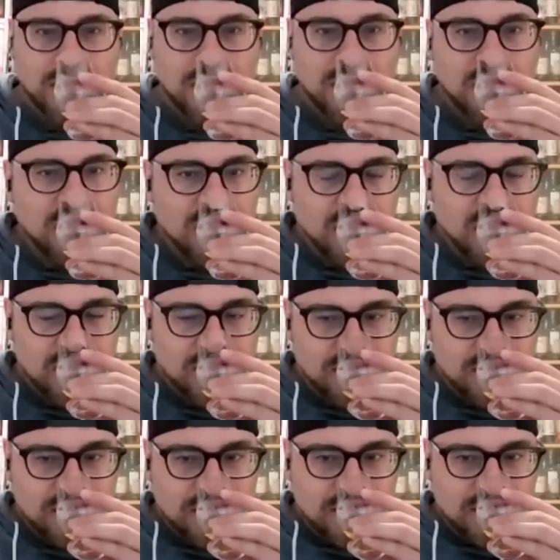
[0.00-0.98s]
it
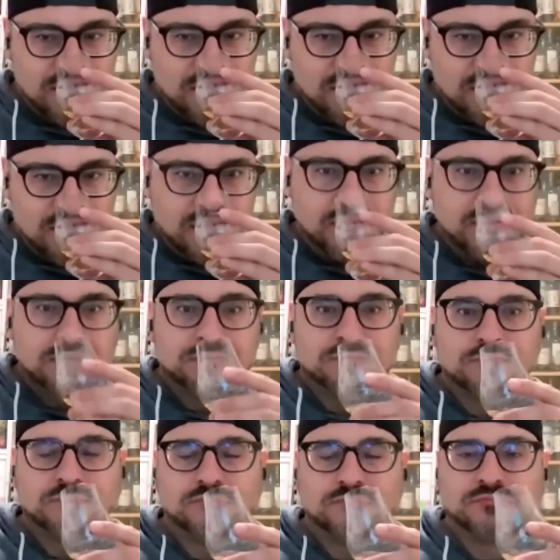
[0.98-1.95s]
definitely leans
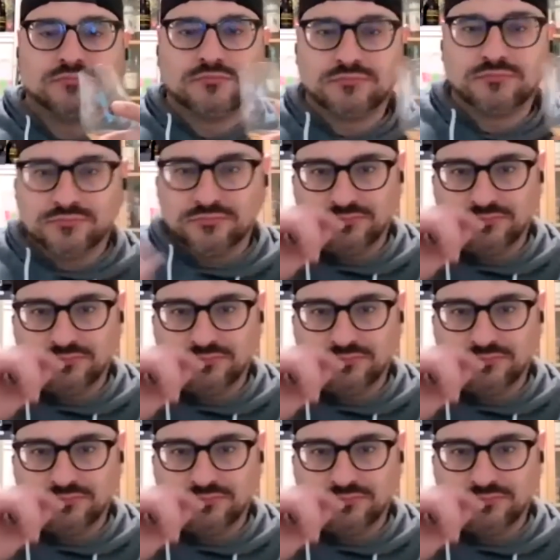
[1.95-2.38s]
more uh,